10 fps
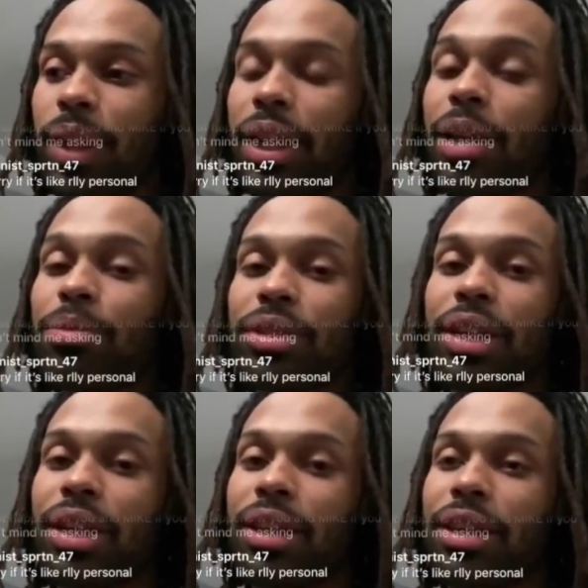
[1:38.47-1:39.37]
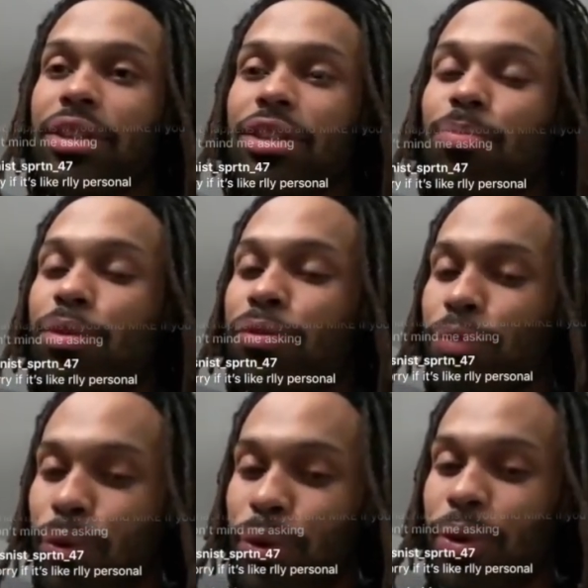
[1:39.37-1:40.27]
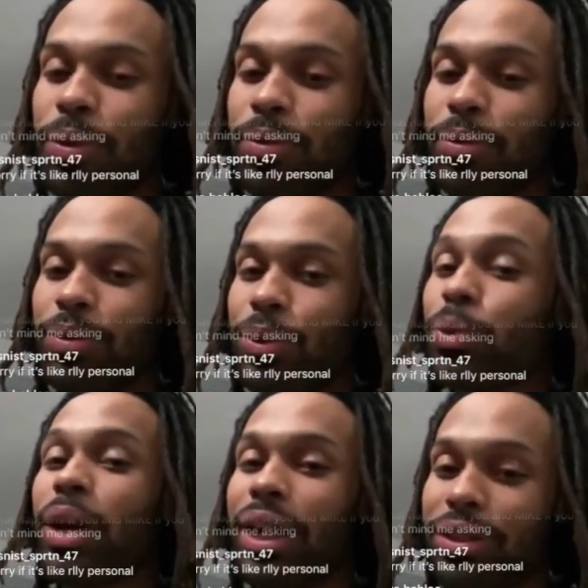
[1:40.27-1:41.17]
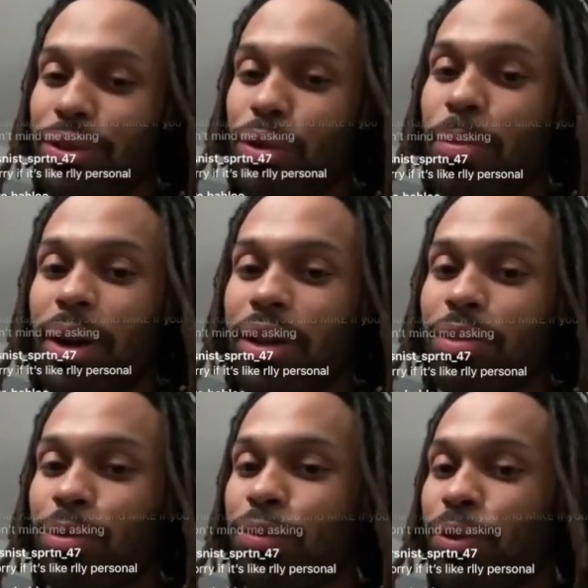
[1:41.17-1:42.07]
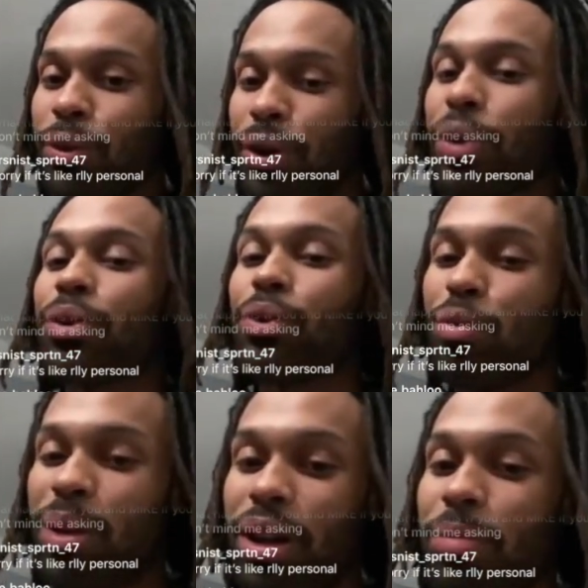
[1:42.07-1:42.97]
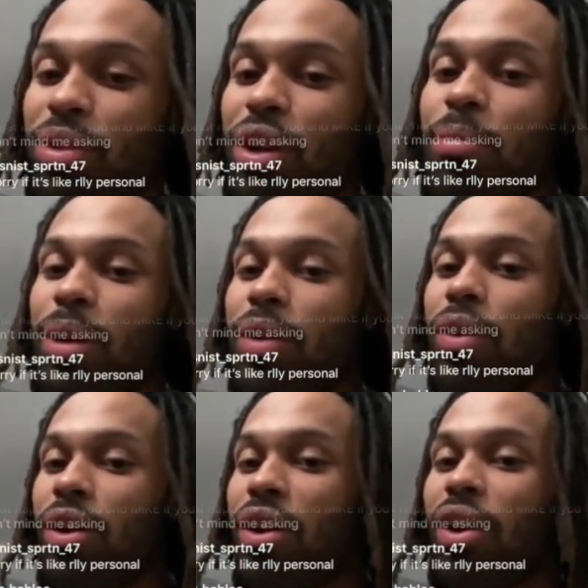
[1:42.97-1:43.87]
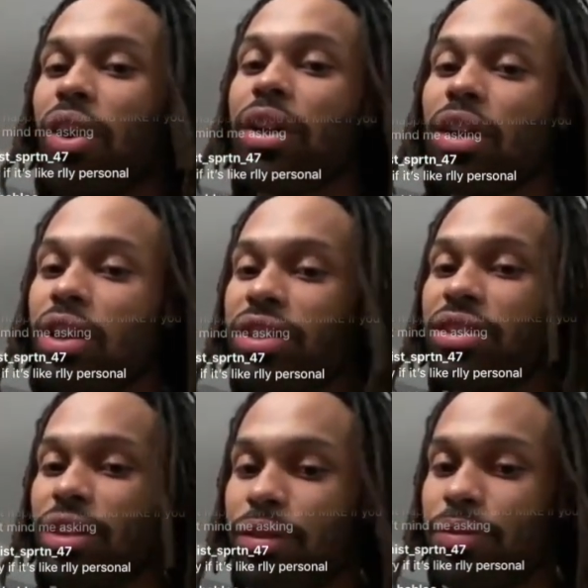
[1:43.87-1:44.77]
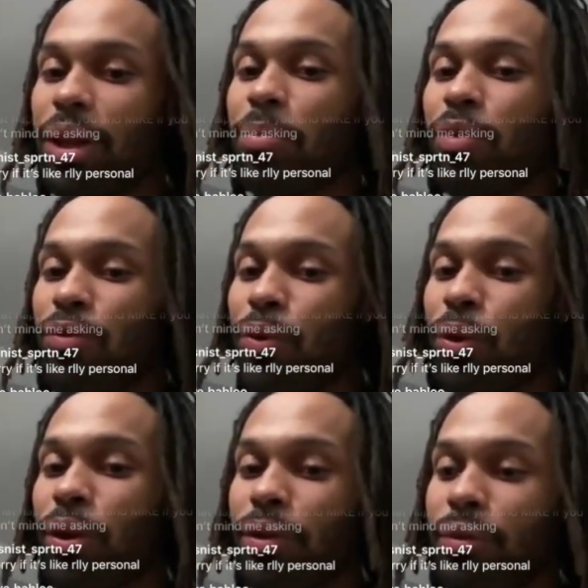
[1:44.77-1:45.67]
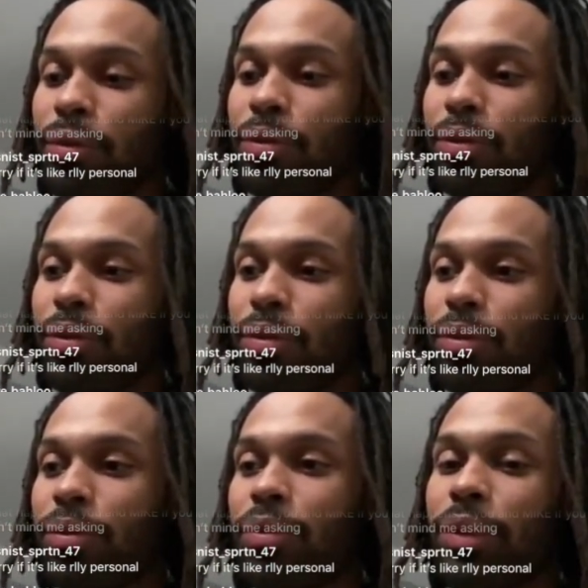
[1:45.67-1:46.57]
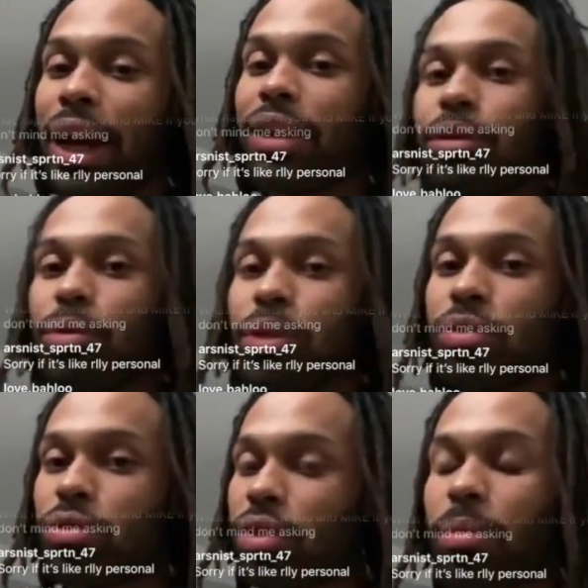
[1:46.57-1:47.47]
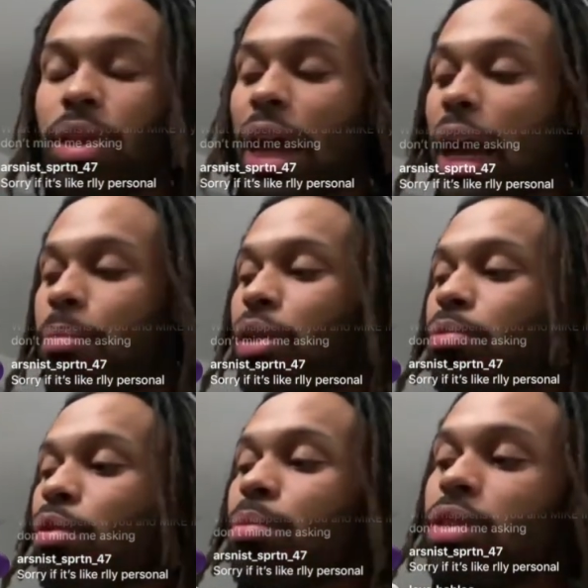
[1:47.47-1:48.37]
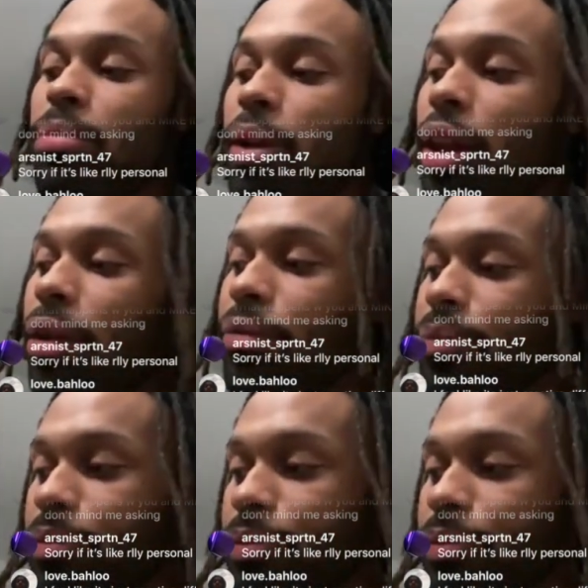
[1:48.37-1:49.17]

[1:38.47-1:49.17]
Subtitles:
And I'm saying this is before you guys knew about it, before Earl knew about it. I'm talking about all the other stuff, like before. That was some of the happiest moments in my life.